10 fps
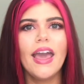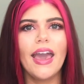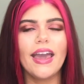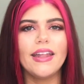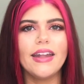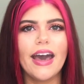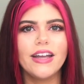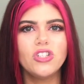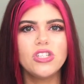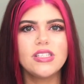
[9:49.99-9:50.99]
and I
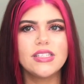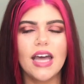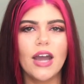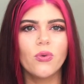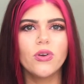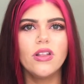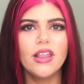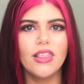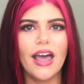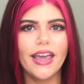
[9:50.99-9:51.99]
really
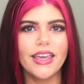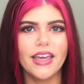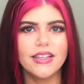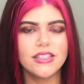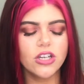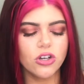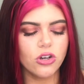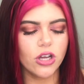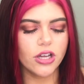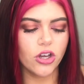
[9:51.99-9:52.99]
like it. It's
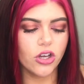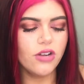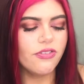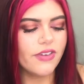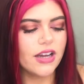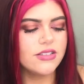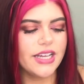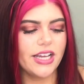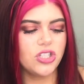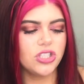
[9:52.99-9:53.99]
a good
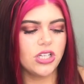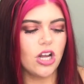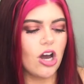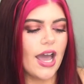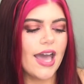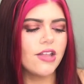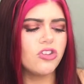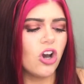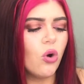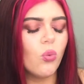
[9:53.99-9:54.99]
foundation. I
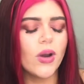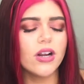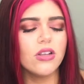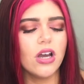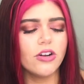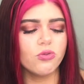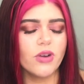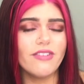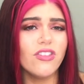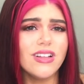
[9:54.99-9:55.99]
don't wear a lot of
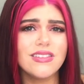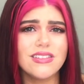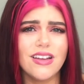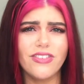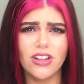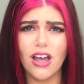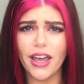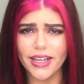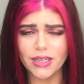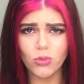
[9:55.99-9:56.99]
Revlon stuff a
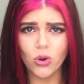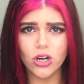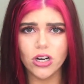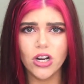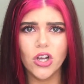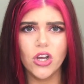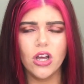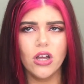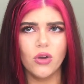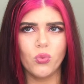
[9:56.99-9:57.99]
lot anymore,
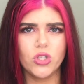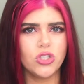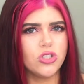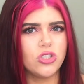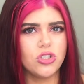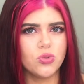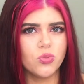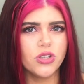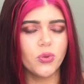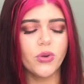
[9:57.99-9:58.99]
which is just
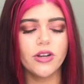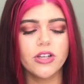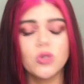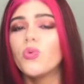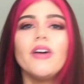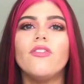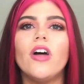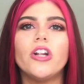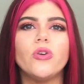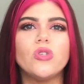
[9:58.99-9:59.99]
really weird because
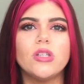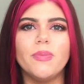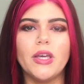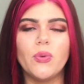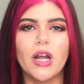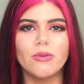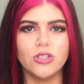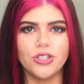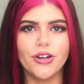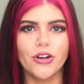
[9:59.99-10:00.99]
Revlon used to be, when I was
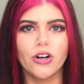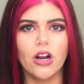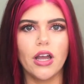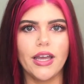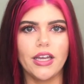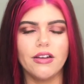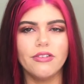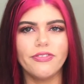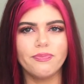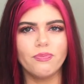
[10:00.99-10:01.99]
younger, a
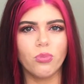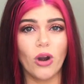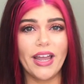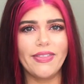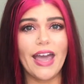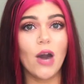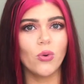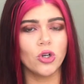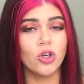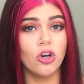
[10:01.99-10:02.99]
brand that I would